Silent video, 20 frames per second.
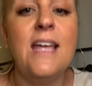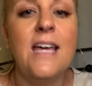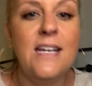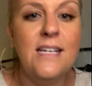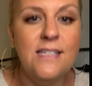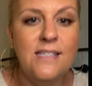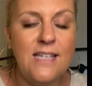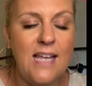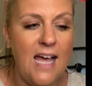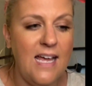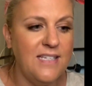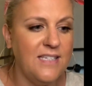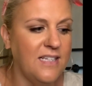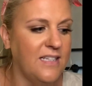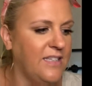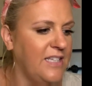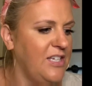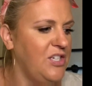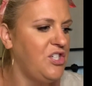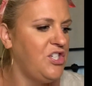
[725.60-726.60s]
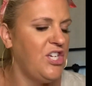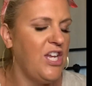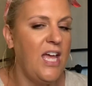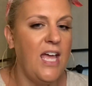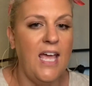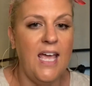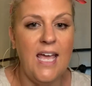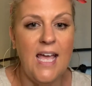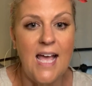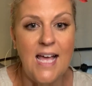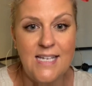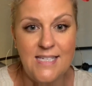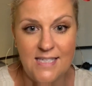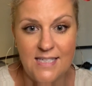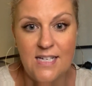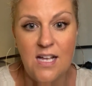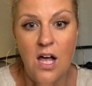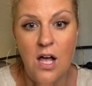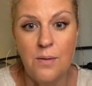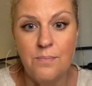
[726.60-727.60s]
is as cliche as it
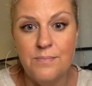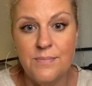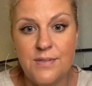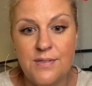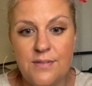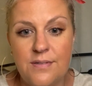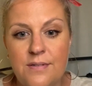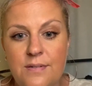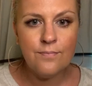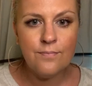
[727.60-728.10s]
comes.